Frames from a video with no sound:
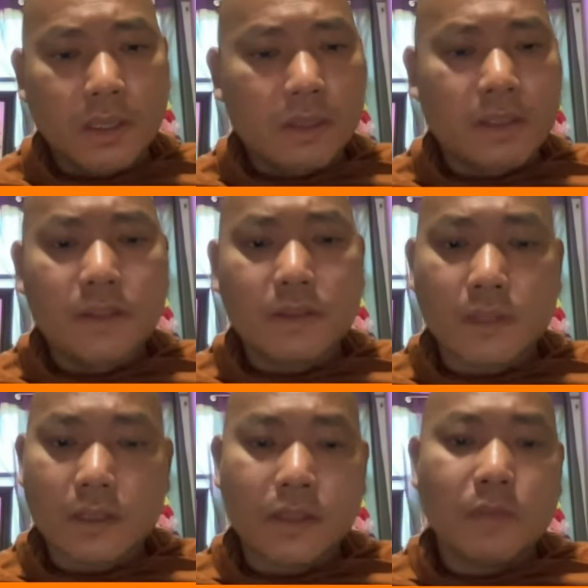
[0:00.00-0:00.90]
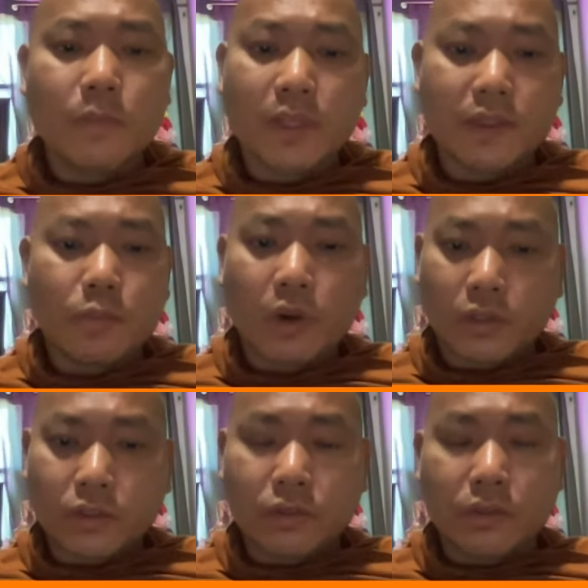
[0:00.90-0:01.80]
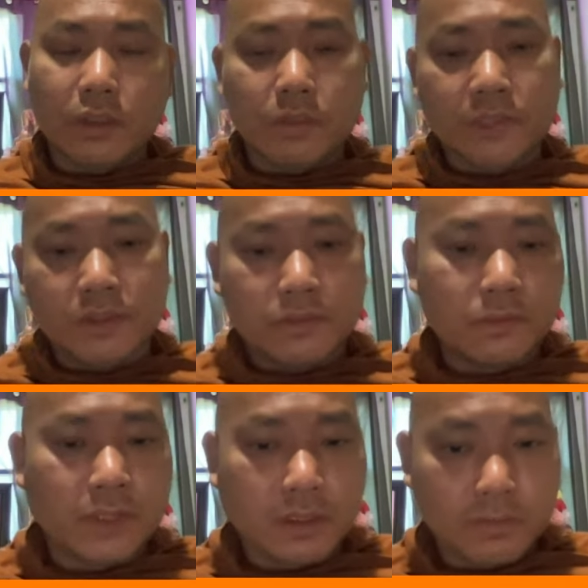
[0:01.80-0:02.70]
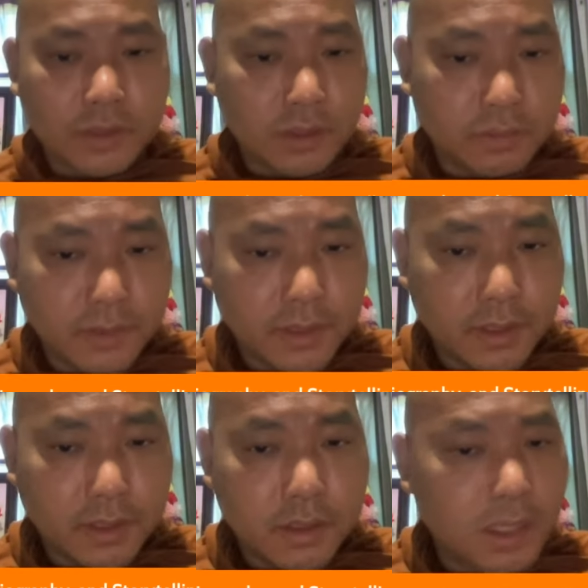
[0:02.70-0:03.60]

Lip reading: And this is the simplest version of the story of Sivali.